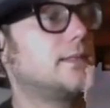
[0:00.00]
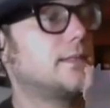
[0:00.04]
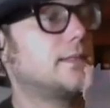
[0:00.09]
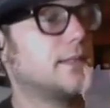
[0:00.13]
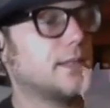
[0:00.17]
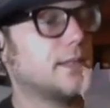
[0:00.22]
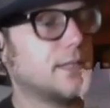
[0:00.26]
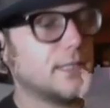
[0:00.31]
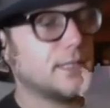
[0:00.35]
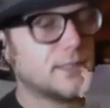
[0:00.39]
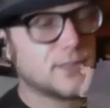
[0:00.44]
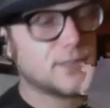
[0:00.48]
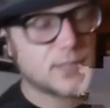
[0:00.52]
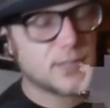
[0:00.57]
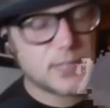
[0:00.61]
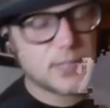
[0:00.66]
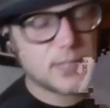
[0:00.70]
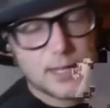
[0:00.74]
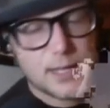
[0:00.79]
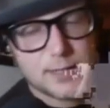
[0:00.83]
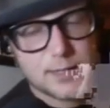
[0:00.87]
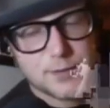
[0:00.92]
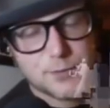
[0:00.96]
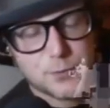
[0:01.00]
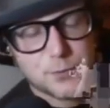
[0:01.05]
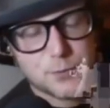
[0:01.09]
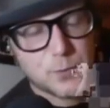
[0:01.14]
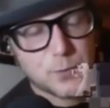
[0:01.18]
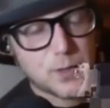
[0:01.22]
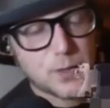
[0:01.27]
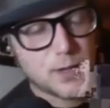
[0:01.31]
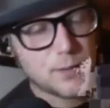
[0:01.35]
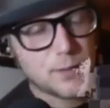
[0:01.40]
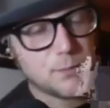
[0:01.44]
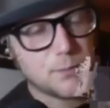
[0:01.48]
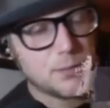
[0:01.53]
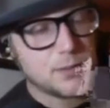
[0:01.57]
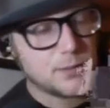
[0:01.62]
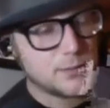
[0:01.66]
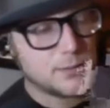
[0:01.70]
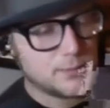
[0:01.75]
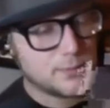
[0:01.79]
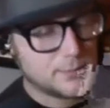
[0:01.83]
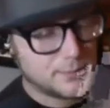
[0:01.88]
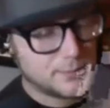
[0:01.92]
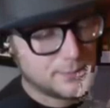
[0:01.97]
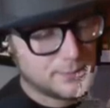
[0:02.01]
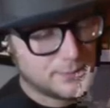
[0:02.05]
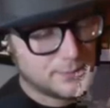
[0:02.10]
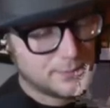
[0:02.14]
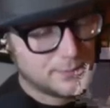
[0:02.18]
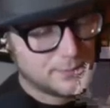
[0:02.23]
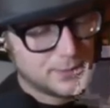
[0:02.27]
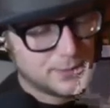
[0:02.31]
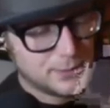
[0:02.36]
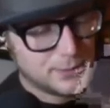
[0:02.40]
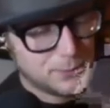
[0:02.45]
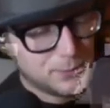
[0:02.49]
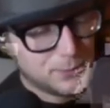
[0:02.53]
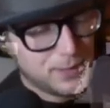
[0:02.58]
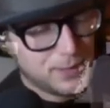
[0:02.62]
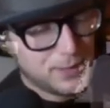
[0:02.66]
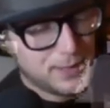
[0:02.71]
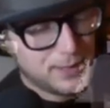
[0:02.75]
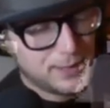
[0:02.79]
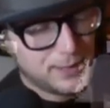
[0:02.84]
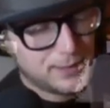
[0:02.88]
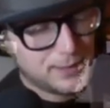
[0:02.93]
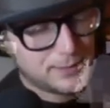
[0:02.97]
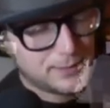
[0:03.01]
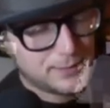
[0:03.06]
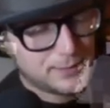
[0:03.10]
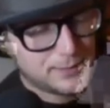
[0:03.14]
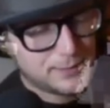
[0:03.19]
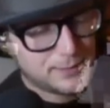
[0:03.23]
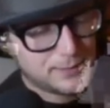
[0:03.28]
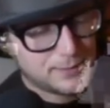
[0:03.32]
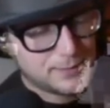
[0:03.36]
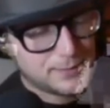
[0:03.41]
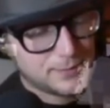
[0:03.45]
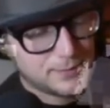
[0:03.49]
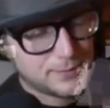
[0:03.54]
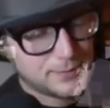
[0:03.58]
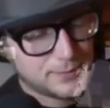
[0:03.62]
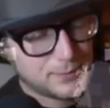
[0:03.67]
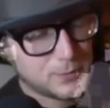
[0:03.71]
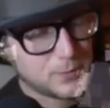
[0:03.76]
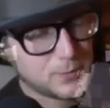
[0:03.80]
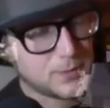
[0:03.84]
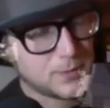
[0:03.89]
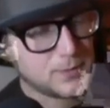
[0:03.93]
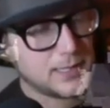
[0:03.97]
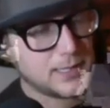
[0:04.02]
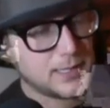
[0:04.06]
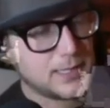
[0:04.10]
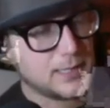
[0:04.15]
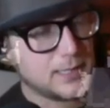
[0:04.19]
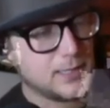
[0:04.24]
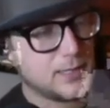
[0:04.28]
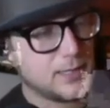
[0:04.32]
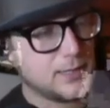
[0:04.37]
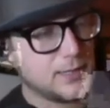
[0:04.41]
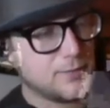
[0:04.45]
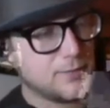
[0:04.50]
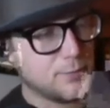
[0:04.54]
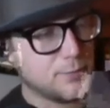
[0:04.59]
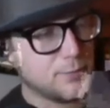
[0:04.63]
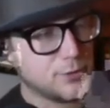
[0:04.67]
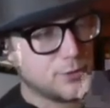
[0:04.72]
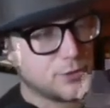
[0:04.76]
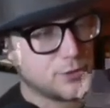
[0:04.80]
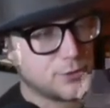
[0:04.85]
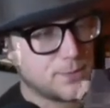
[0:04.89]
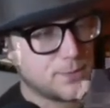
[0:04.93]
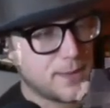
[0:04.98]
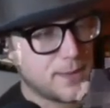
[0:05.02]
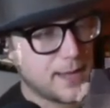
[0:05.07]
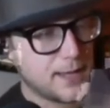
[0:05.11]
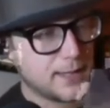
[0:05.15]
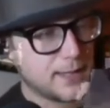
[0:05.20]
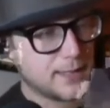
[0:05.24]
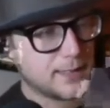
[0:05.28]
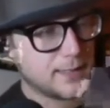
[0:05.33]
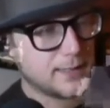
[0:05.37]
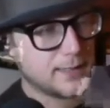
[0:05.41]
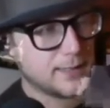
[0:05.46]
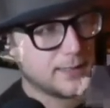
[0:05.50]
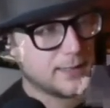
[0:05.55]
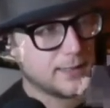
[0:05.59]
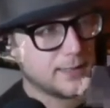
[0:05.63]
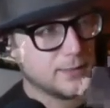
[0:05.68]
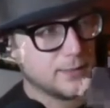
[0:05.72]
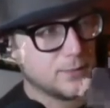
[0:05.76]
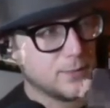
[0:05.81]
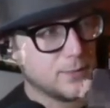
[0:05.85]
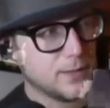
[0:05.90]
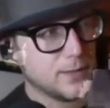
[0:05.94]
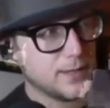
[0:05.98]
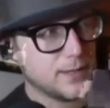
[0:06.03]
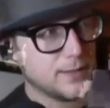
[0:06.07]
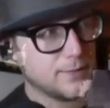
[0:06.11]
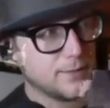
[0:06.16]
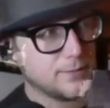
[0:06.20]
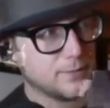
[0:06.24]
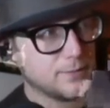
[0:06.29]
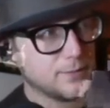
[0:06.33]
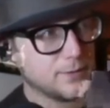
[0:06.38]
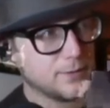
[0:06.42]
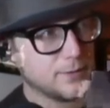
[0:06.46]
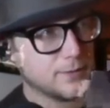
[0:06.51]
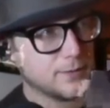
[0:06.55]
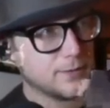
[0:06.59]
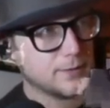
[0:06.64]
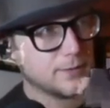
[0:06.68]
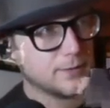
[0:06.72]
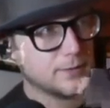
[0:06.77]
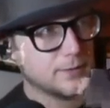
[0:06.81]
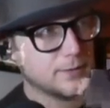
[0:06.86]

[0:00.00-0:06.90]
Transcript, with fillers: there is a lot of rub in a way, of course, like a lot of pushback in a way for